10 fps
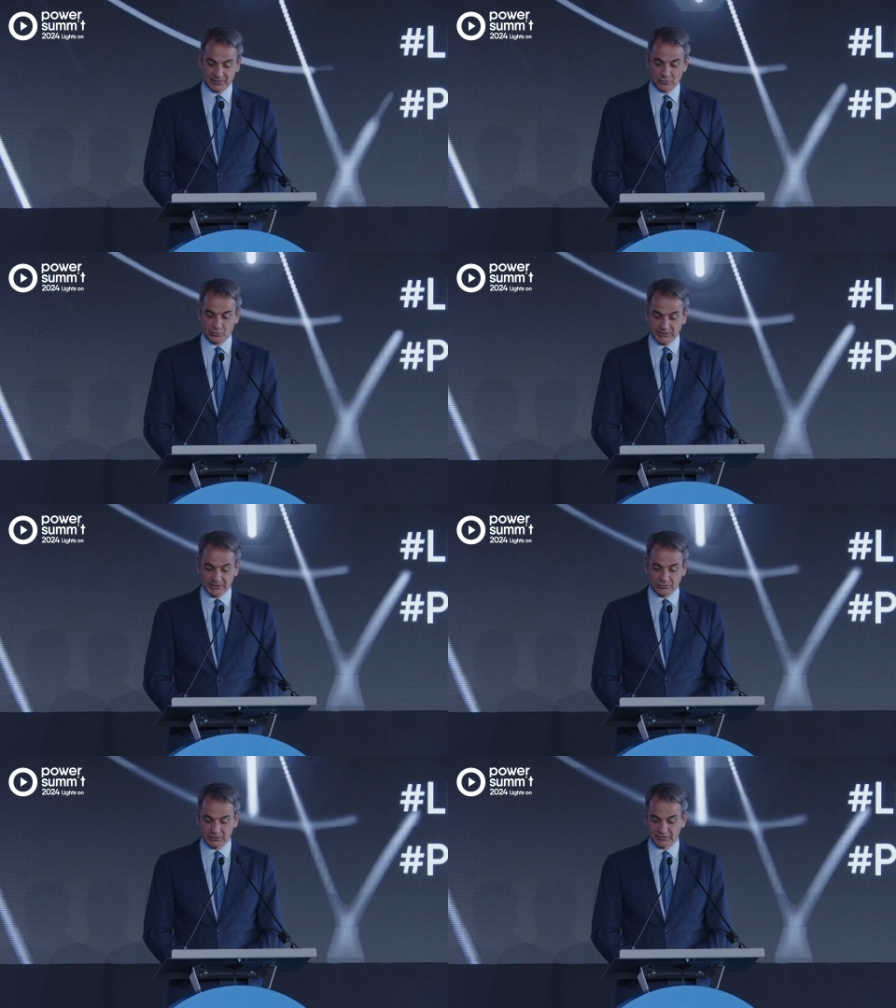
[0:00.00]
We need
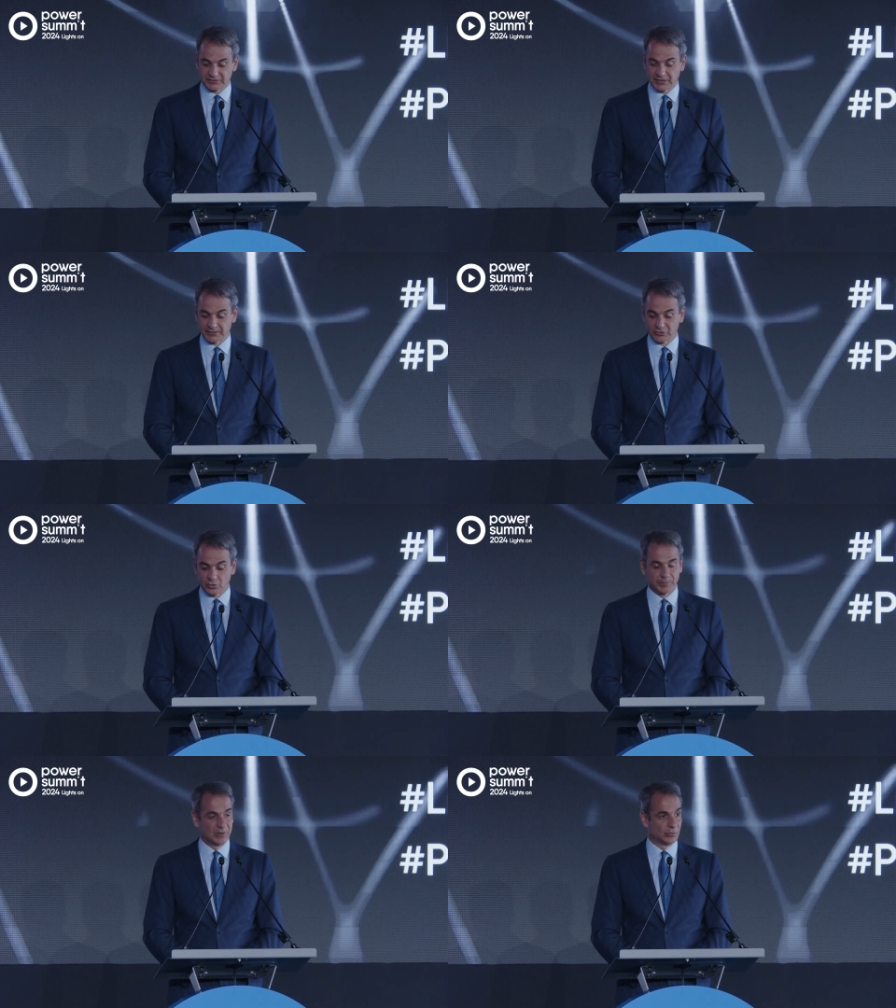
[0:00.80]
to understand that
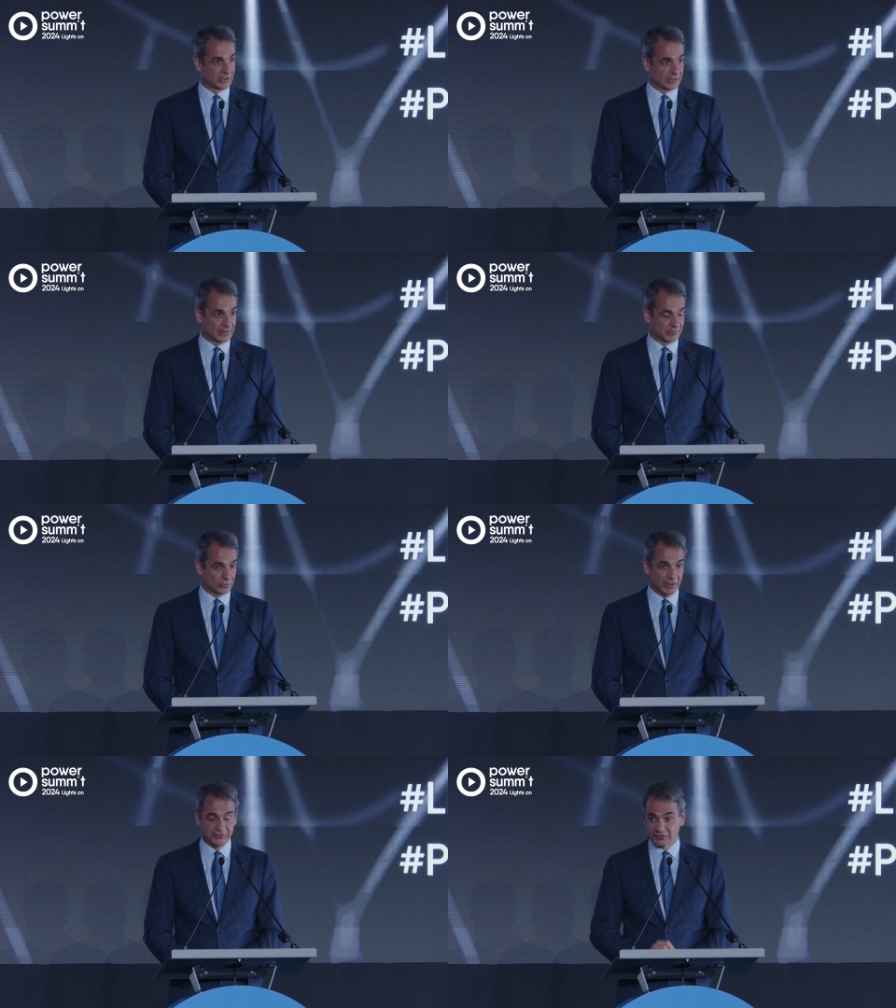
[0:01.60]
coping with the climate
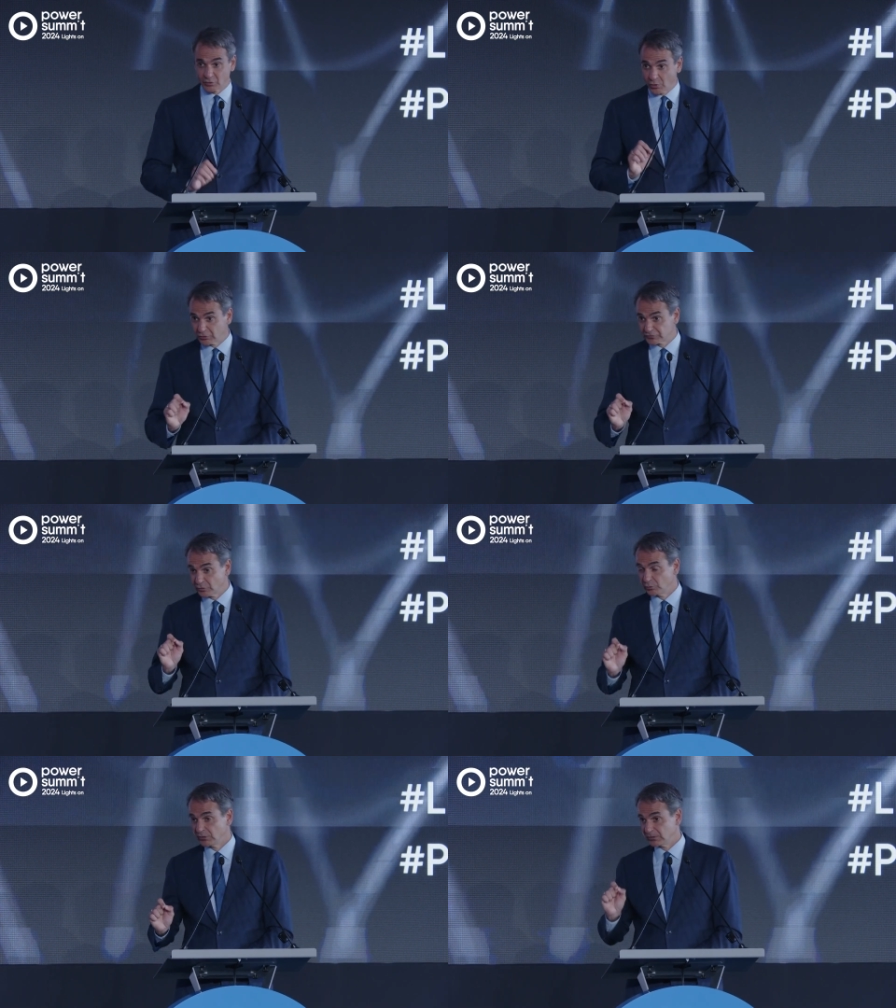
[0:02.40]
crisis also
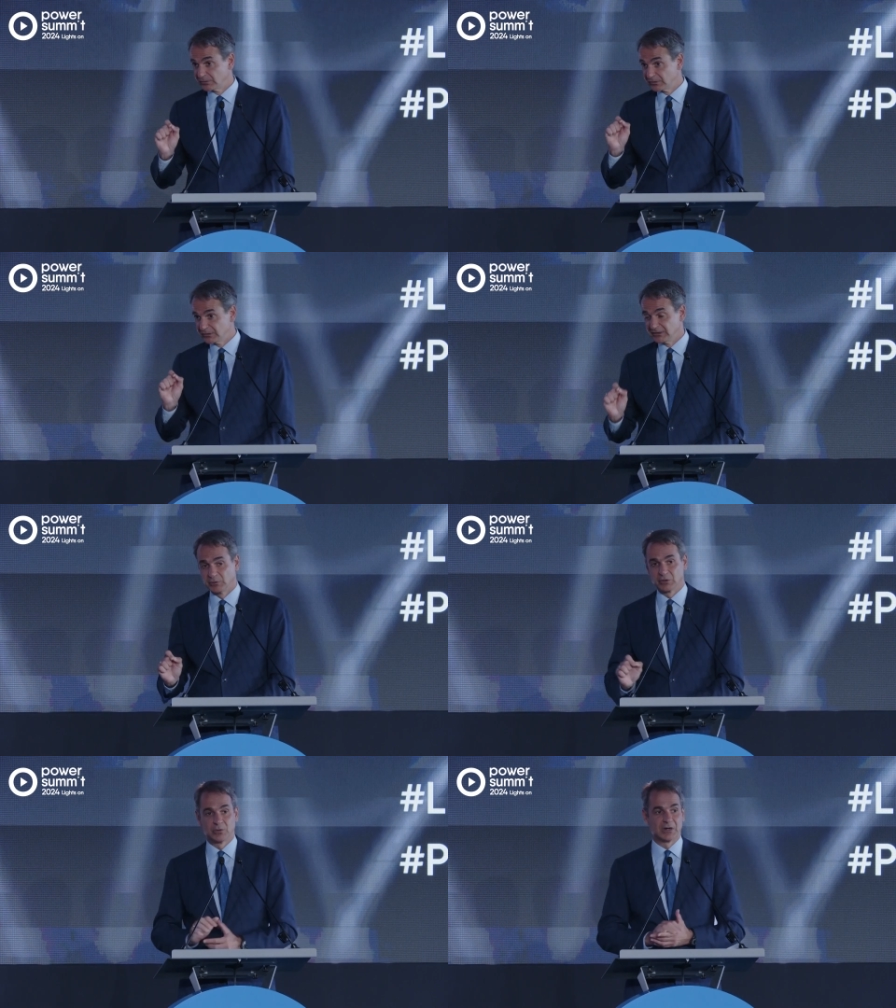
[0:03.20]
will
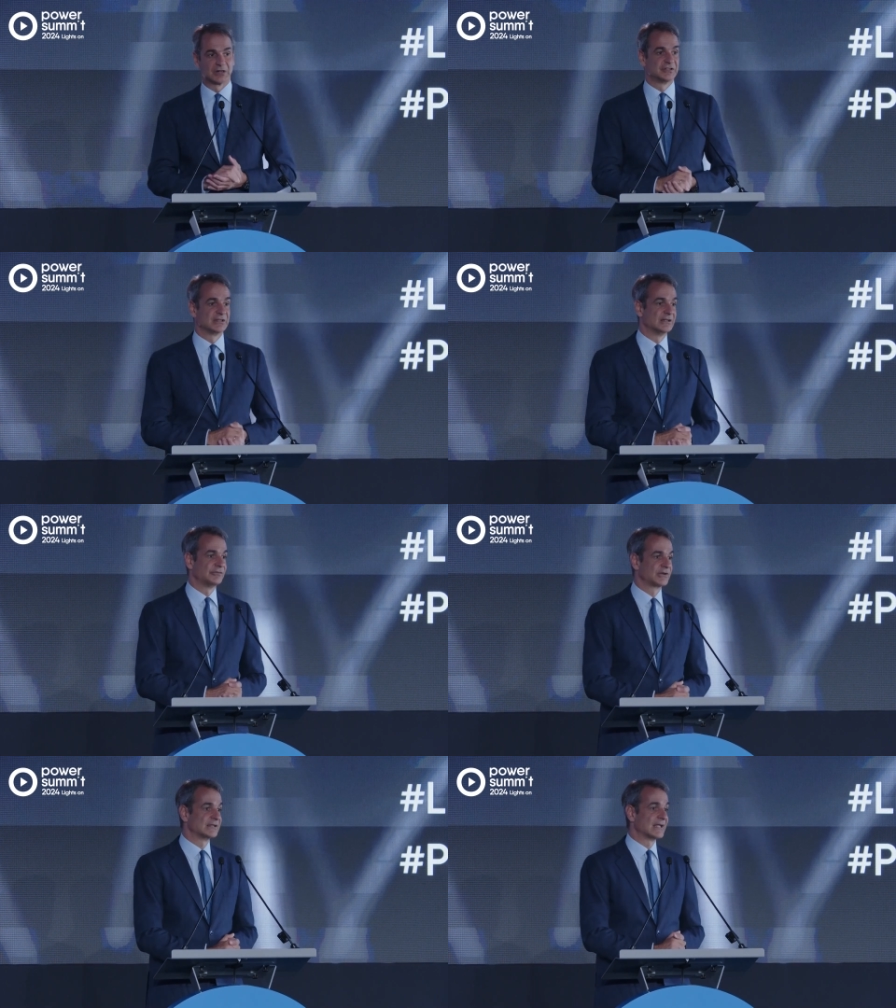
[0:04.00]
require
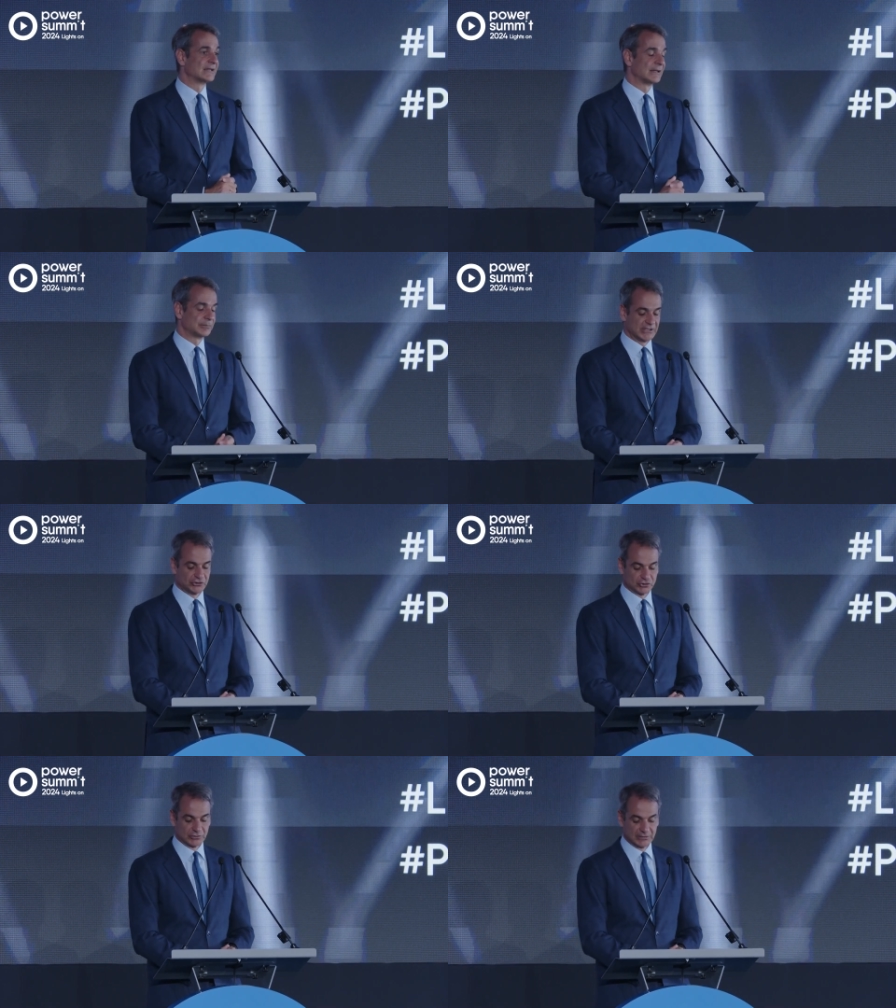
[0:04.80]
significant adaptation